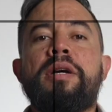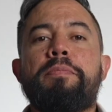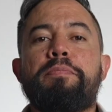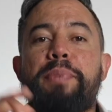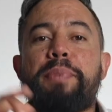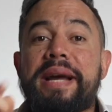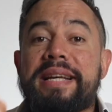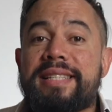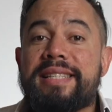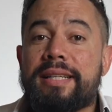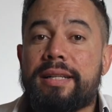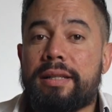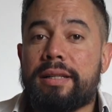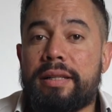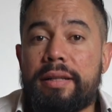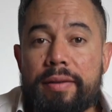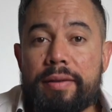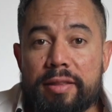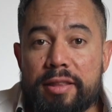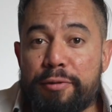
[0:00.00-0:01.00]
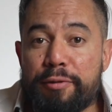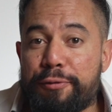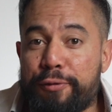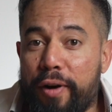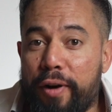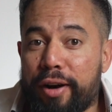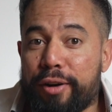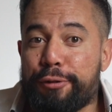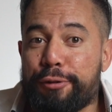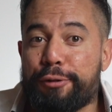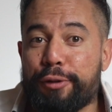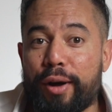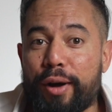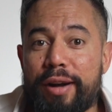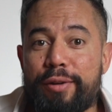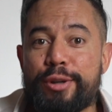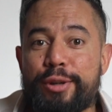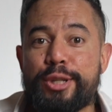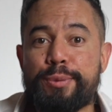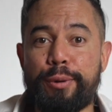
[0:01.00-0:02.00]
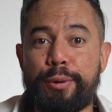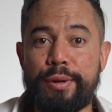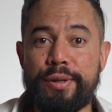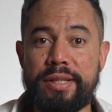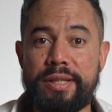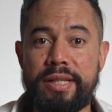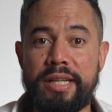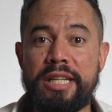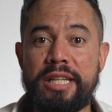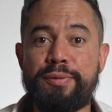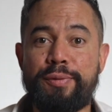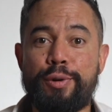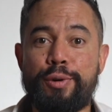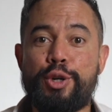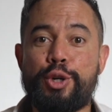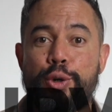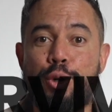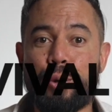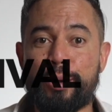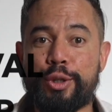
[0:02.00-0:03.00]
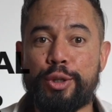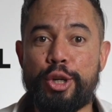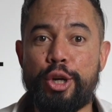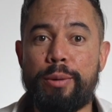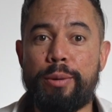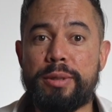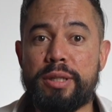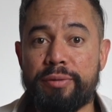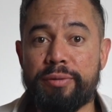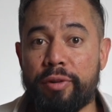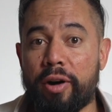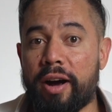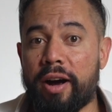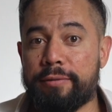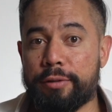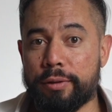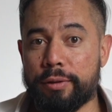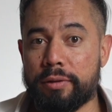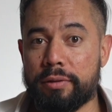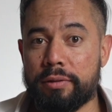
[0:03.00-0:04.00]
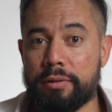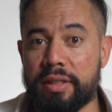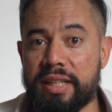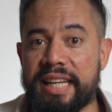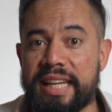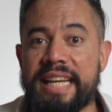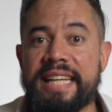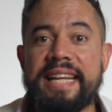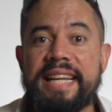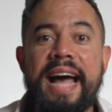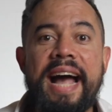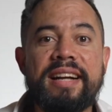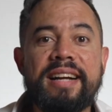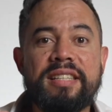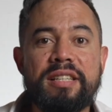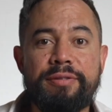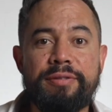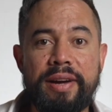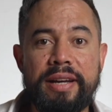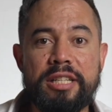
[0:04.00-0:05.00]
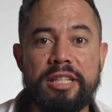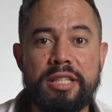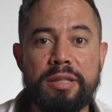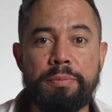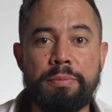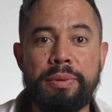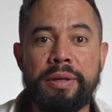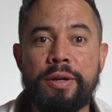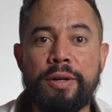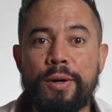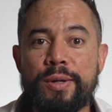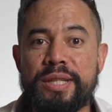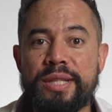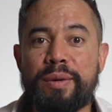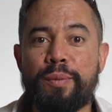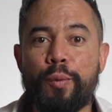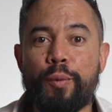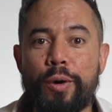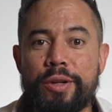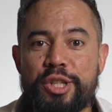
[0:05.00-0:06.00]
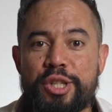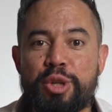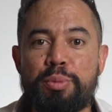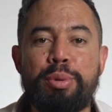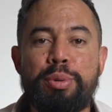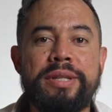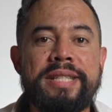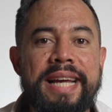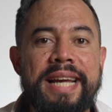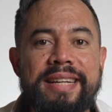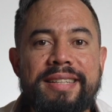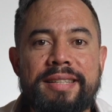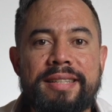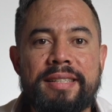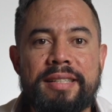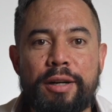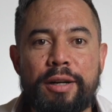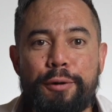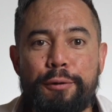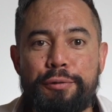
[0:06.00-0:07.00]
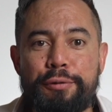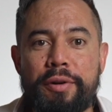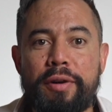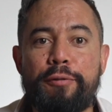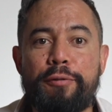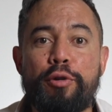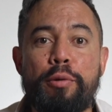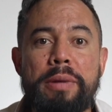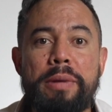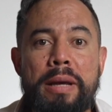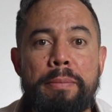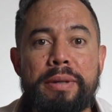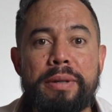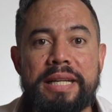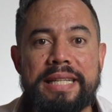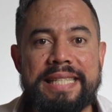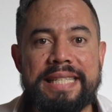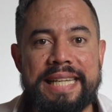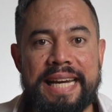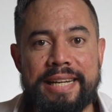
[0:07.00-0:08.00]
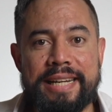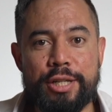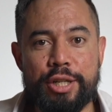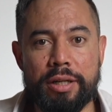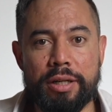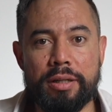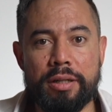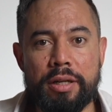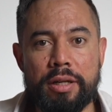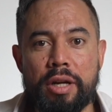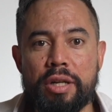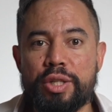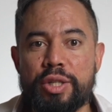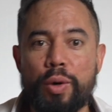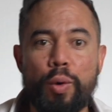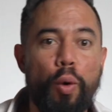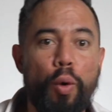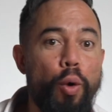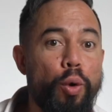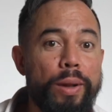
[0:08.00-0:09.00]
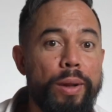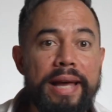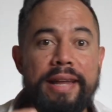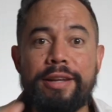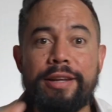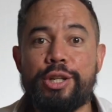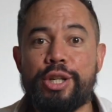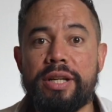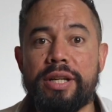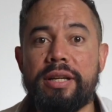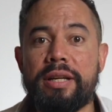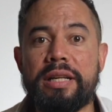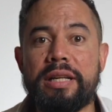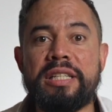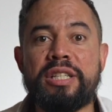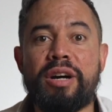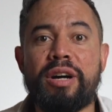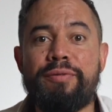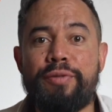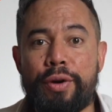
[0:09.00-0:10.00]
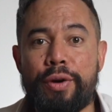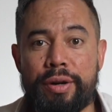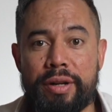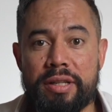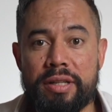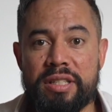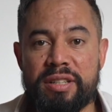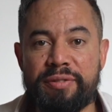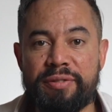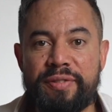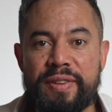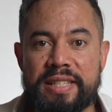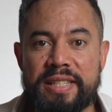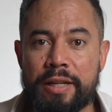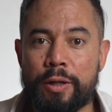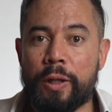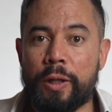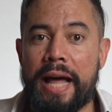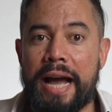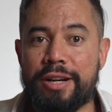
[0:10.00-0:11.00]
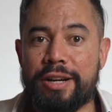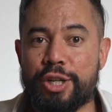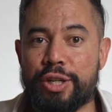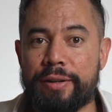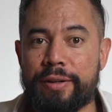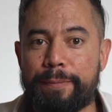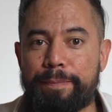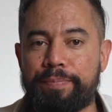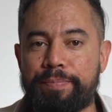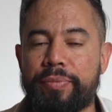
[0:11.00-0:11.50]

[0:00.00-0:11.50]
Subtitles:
Basically, the fight or flight response is for short-term survival. It activates because it wants to protect itself from imminent danger. So all energy is diverted to physical action.